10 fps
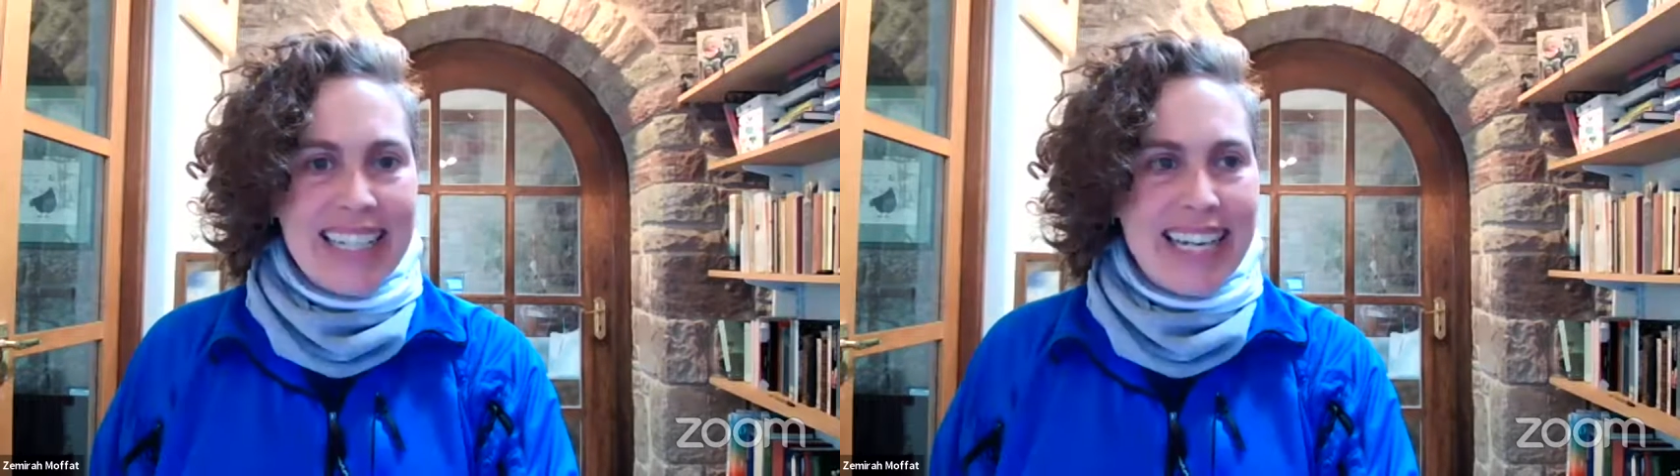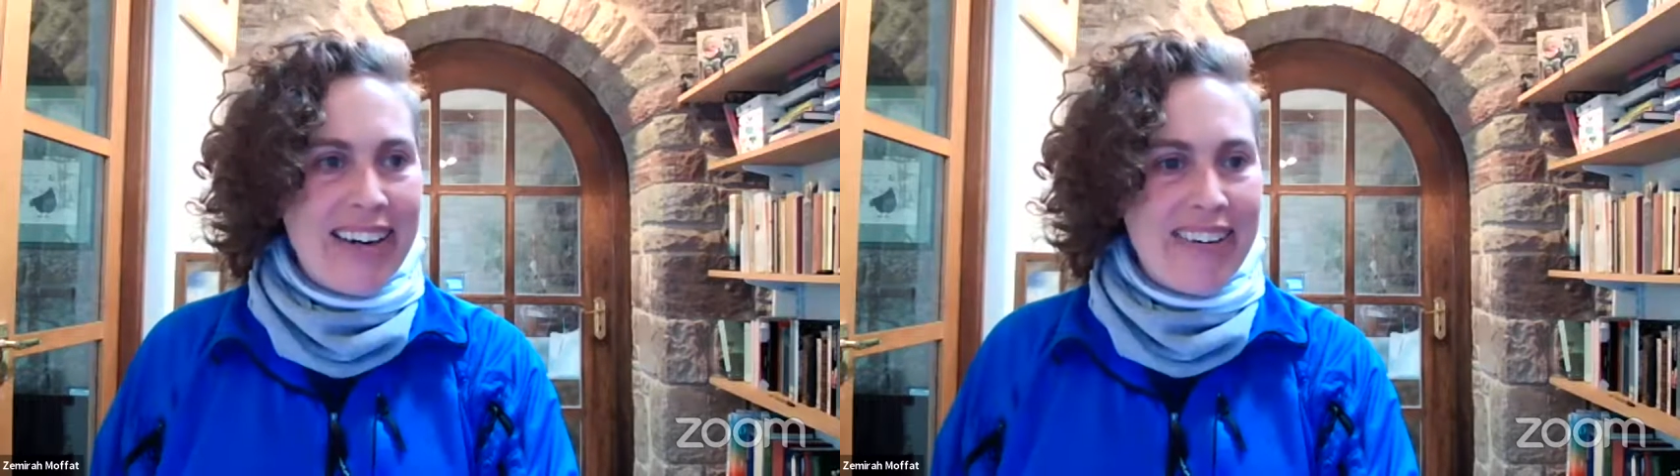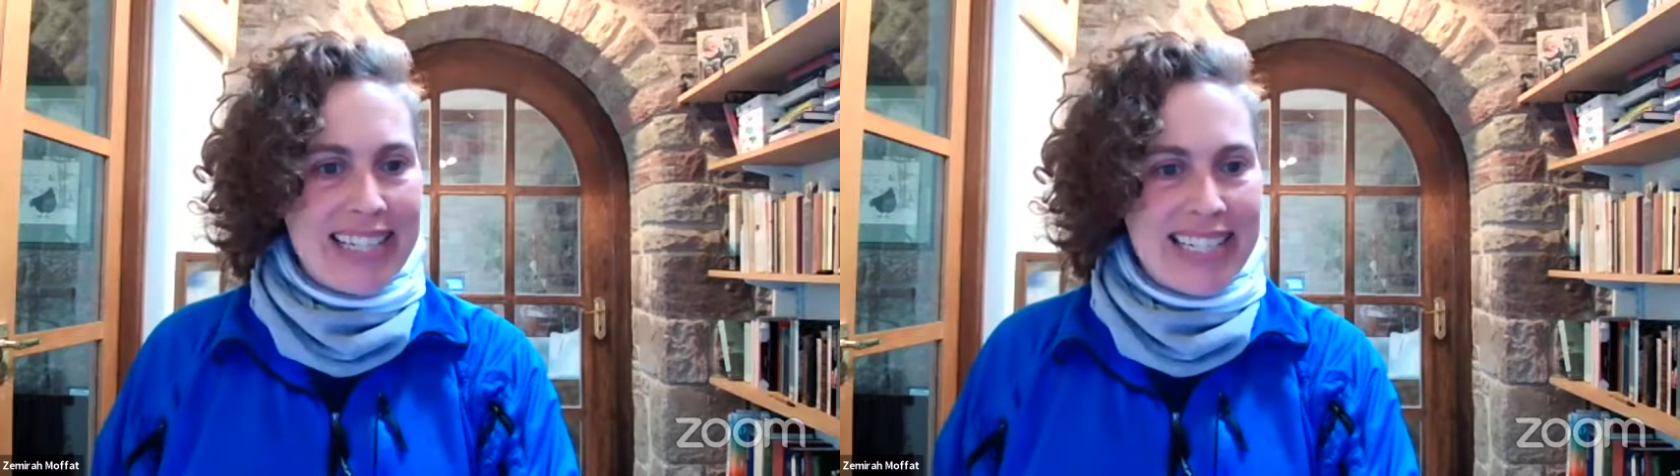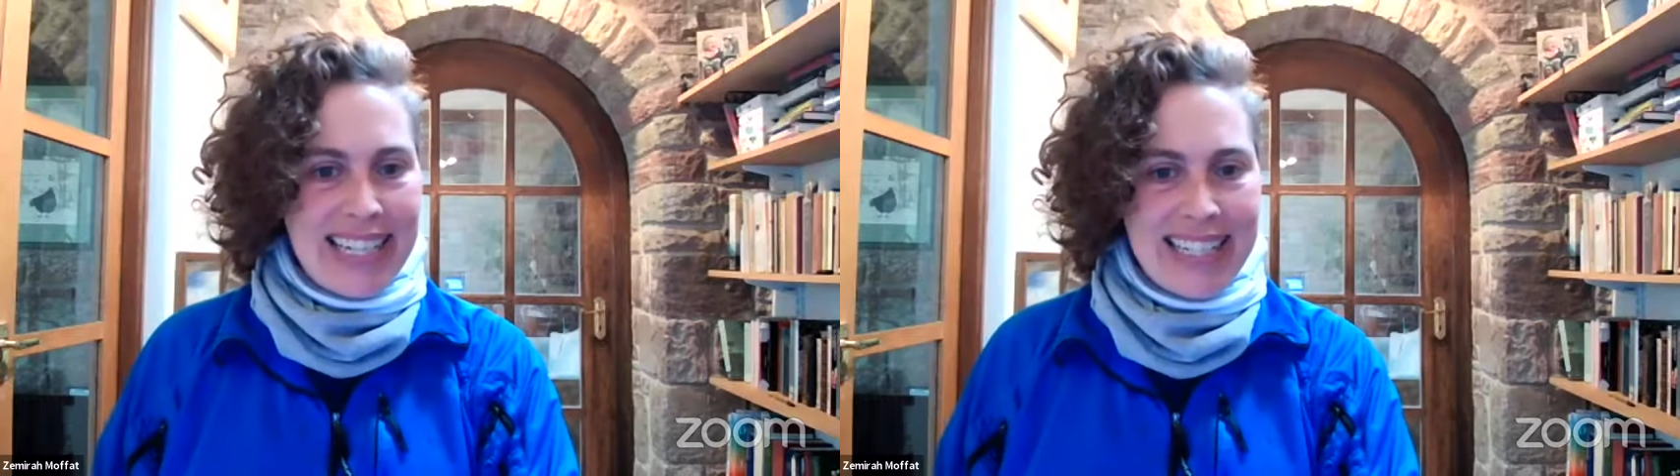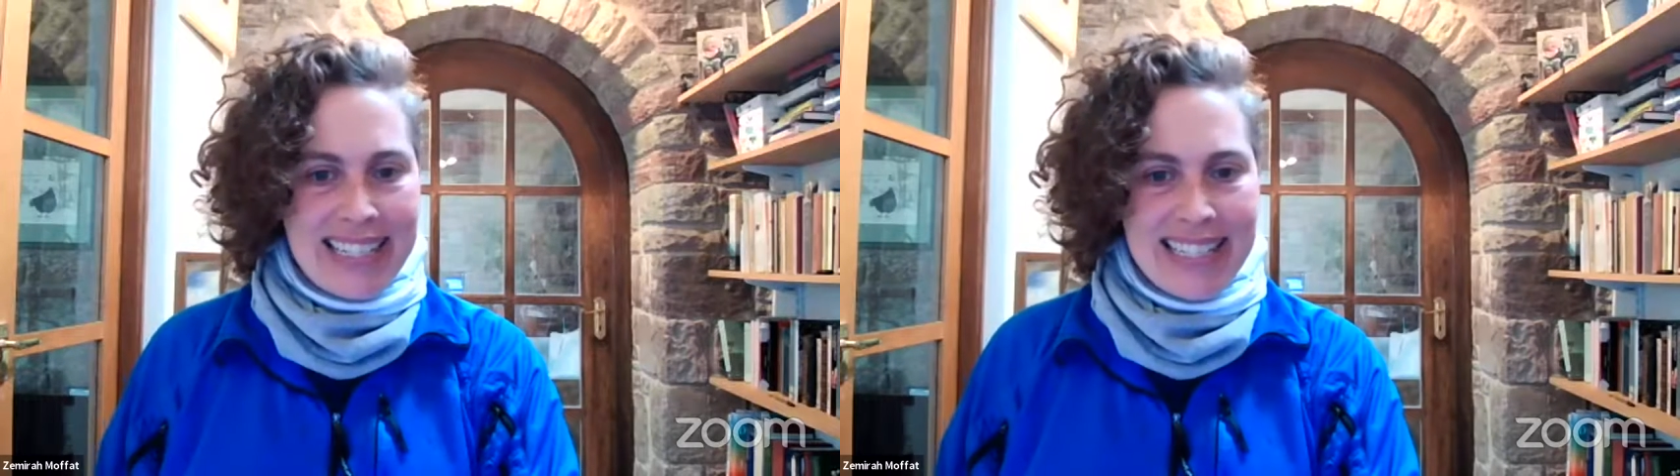Here it
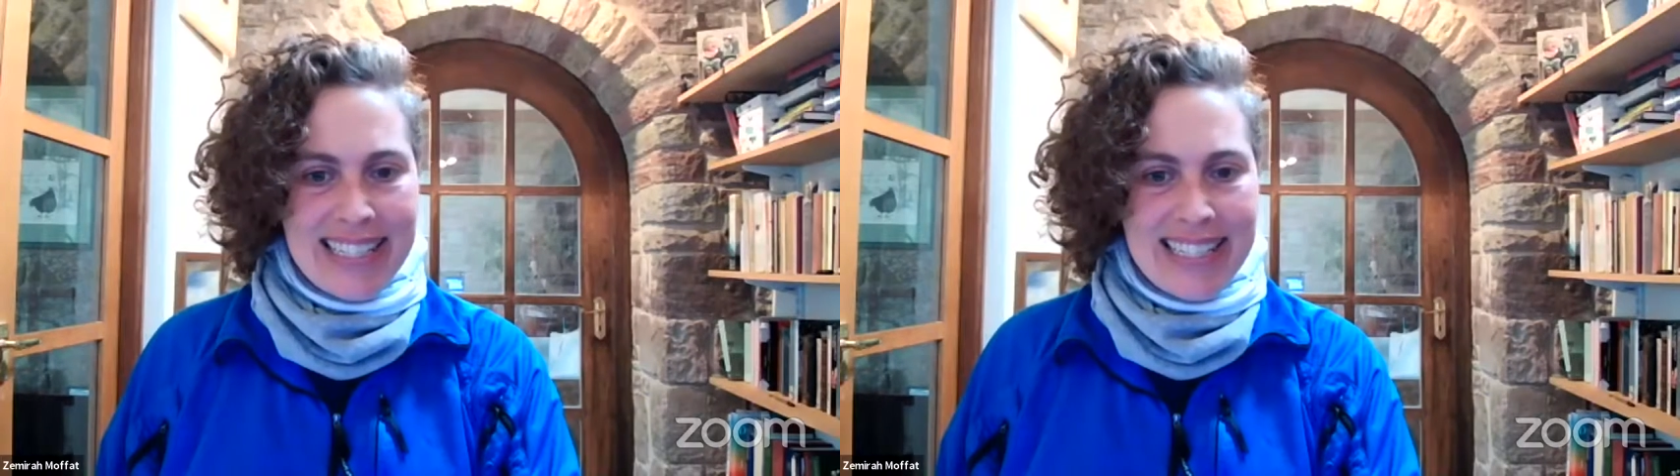is.